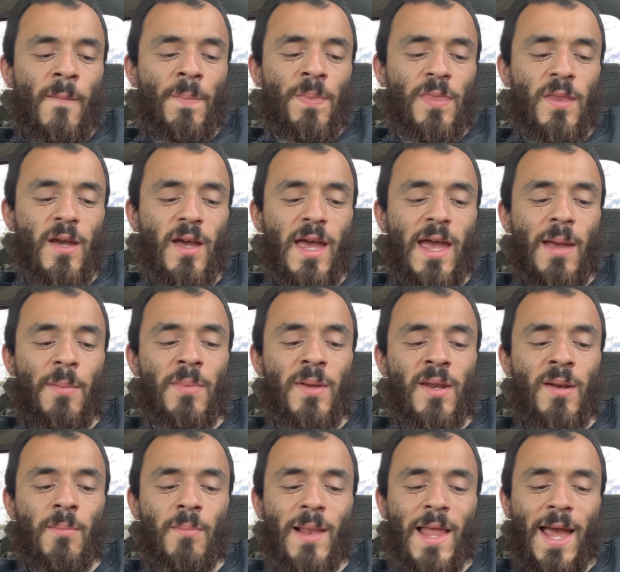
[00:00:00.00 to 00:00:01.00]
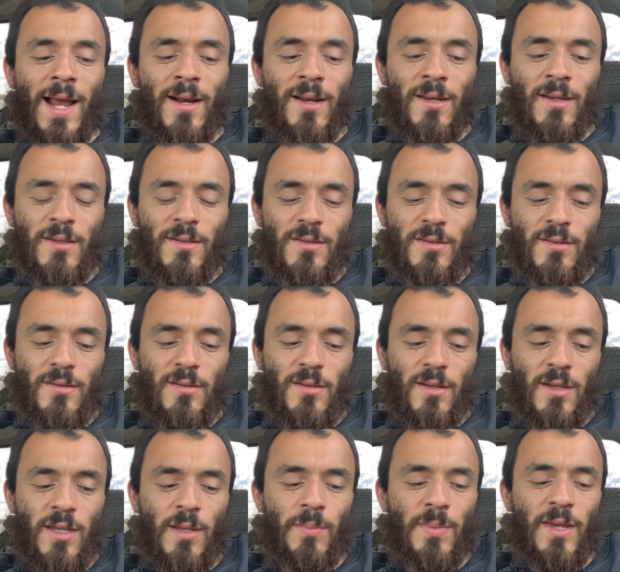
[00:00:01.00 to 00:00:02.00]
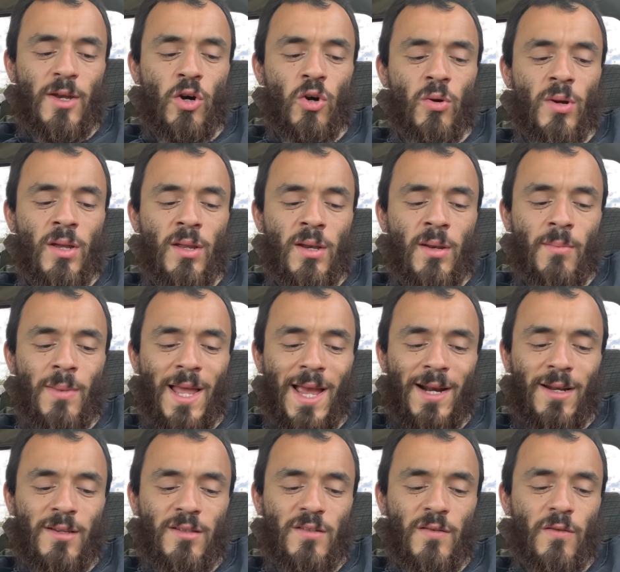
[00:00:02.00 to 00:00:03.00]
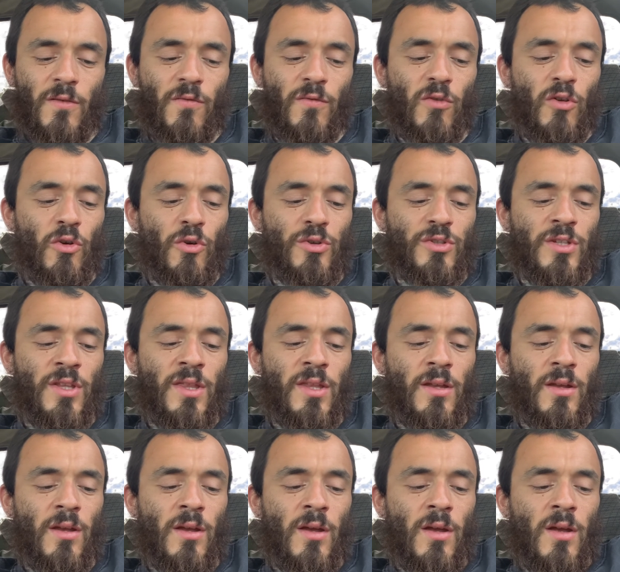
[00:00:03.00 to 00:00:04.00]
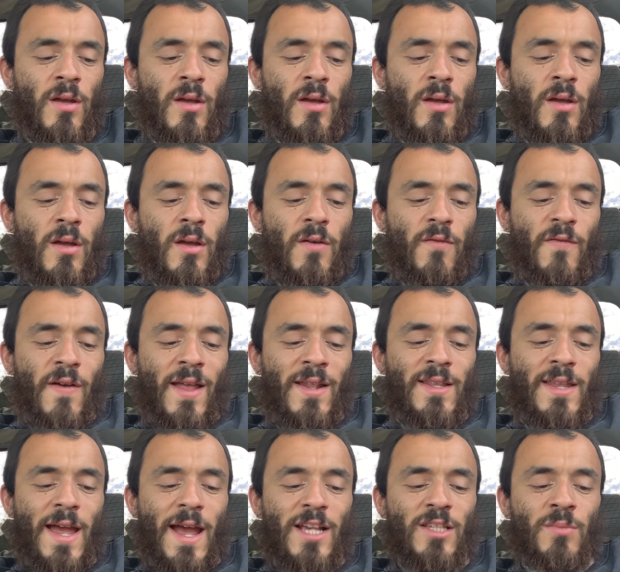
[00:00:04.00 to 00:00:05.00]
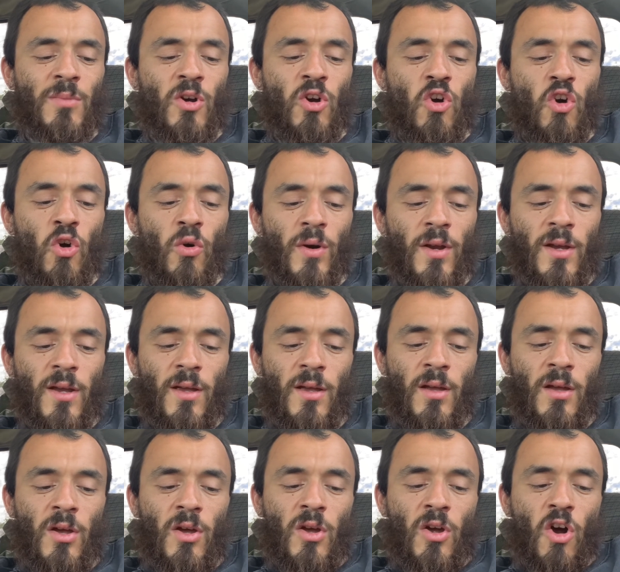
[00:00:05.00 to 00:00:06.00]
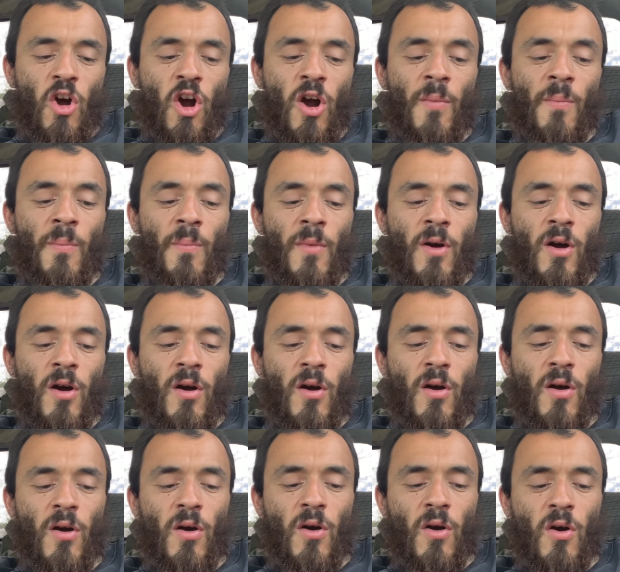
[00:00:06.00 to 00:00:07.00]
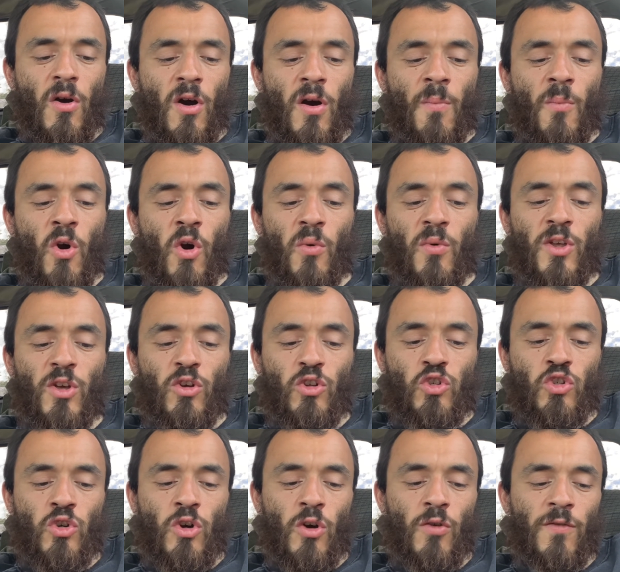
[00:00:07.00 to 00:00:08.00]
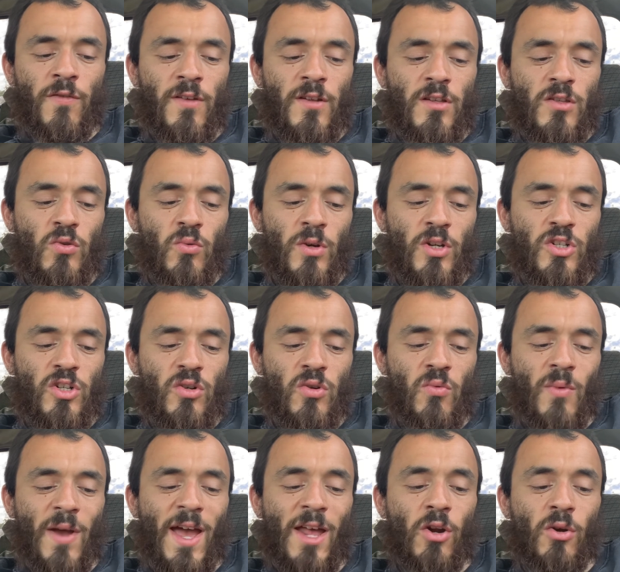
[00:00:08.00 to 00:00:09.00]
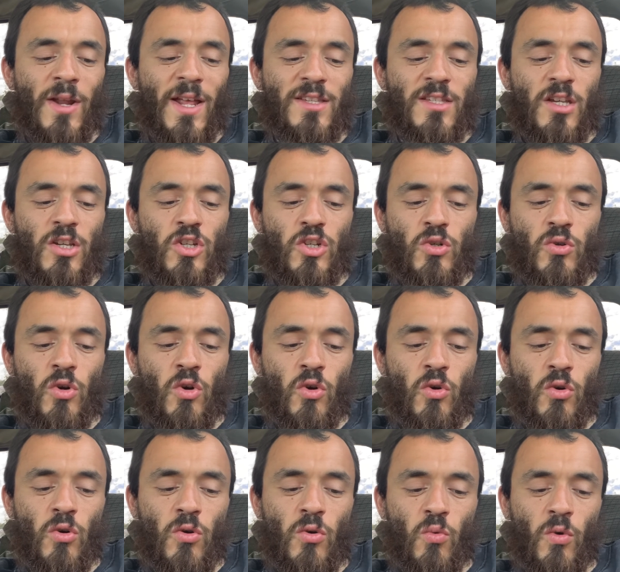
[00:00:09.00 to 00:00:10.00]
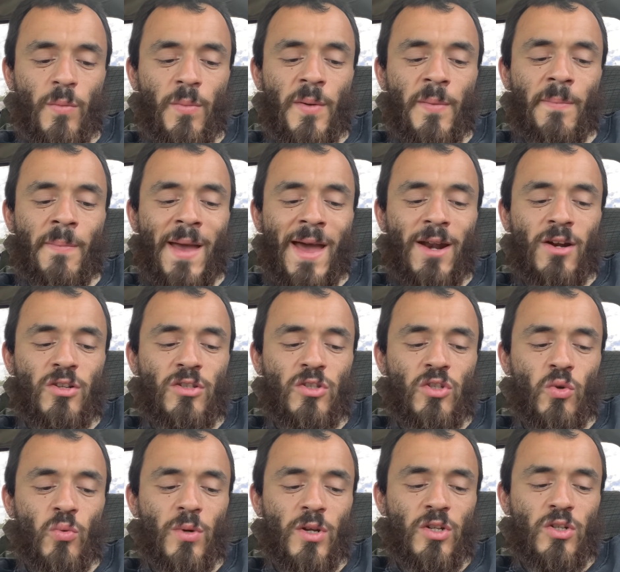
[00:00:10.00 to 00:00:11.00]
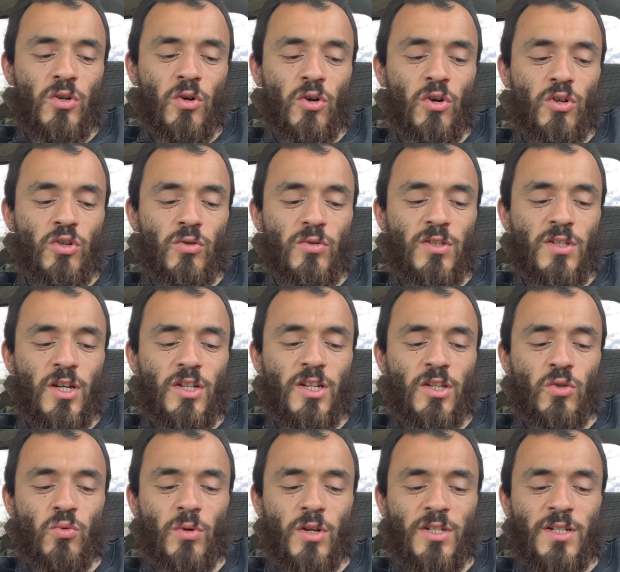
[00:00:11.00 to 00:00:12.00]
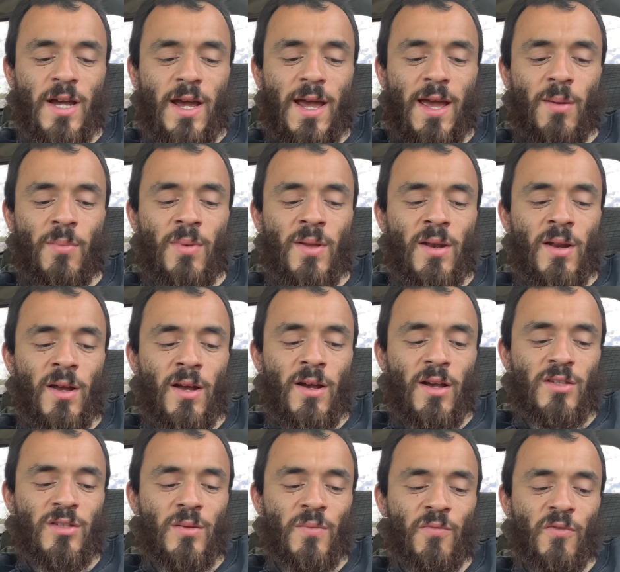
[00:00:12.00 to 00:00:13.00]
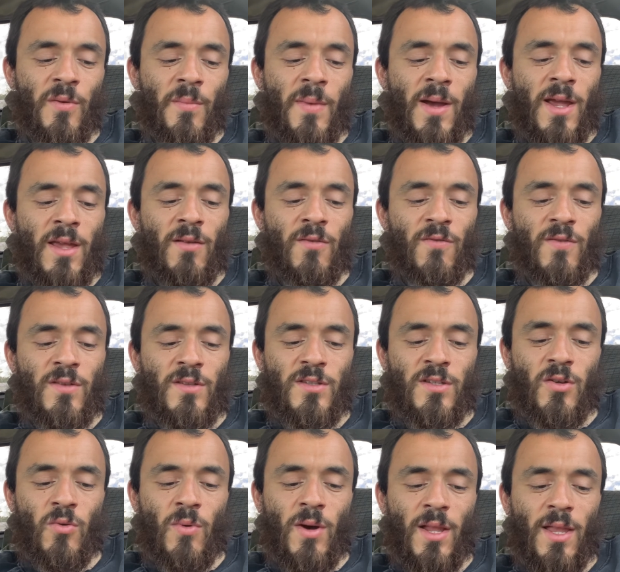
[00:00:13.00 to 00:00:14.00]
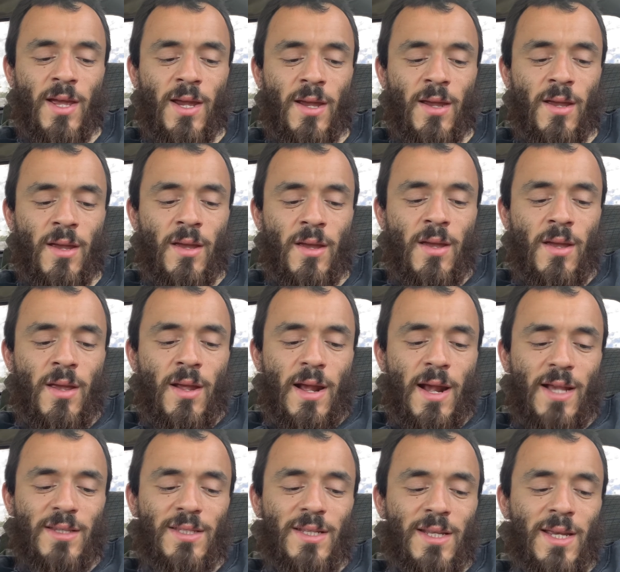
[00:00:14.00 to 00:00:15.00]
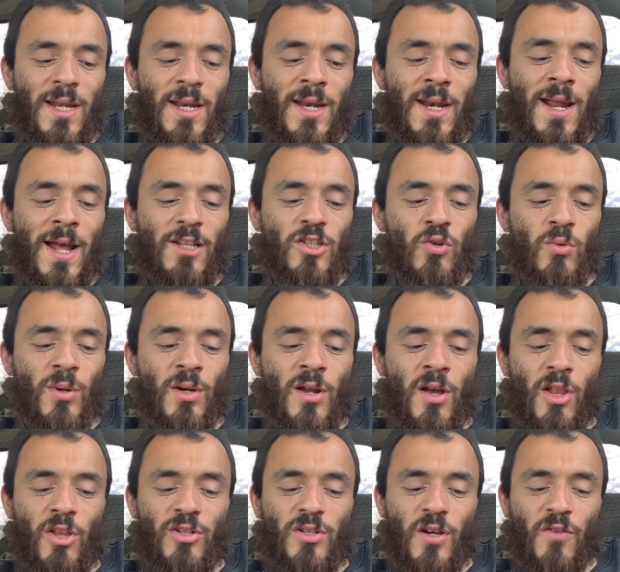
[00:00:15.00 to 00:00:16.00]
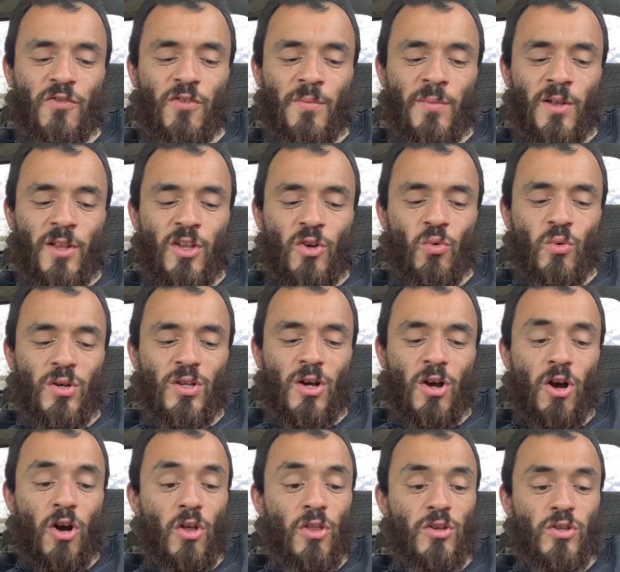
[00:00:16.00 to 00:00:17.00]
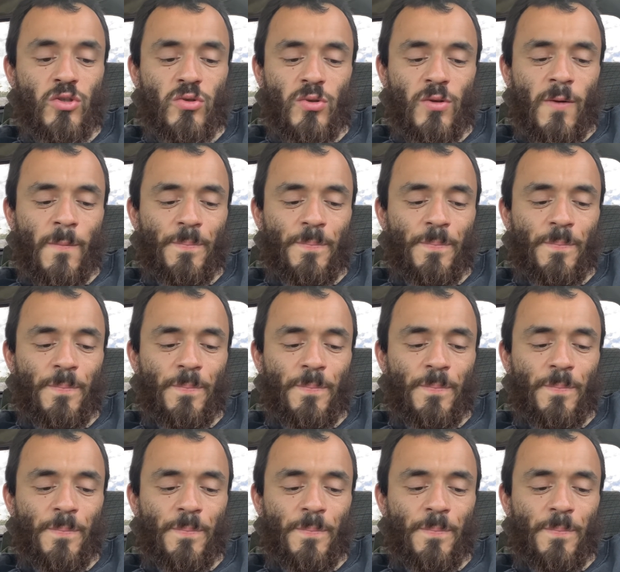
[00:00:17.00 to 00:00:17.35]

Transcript: the ebon blackness, E-B-O-N, blackness of the floors, and the phantasmagoric arm, armorial trophies which rattled as I strode were but matters to which or to such as which I had been accustomed from my infancy, while I hesitated not to acknowledge how familiar with all this